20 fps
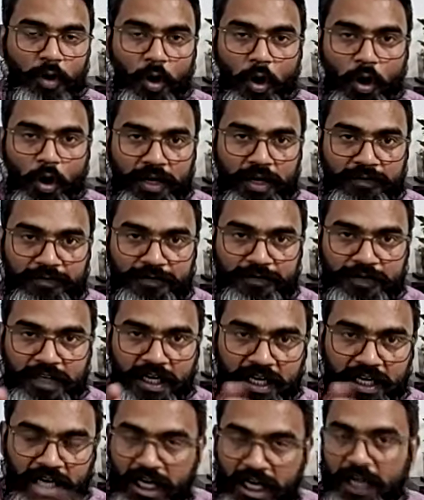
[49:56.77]
or if
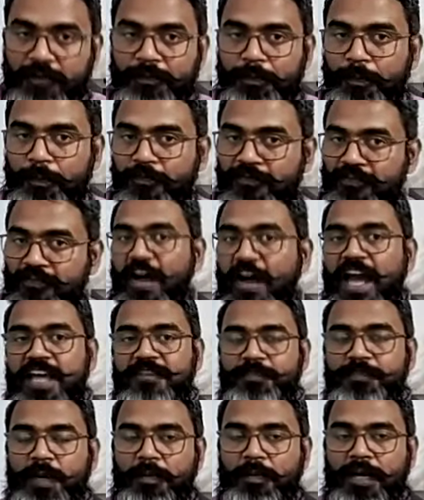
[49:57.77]
the current
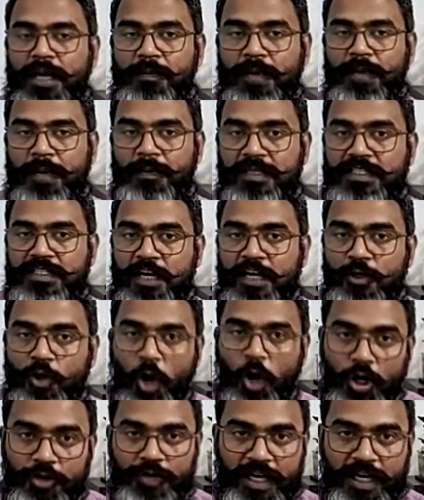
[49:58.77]
5 permanent members are
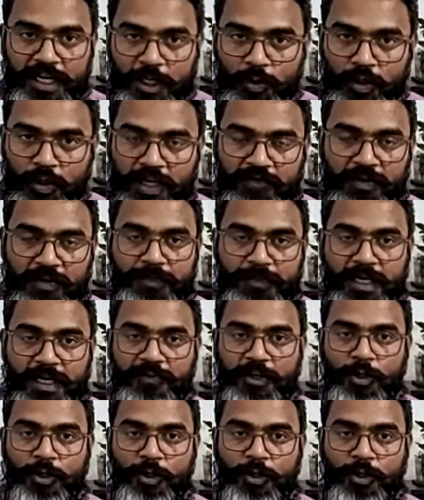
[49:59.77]
not ready to give up their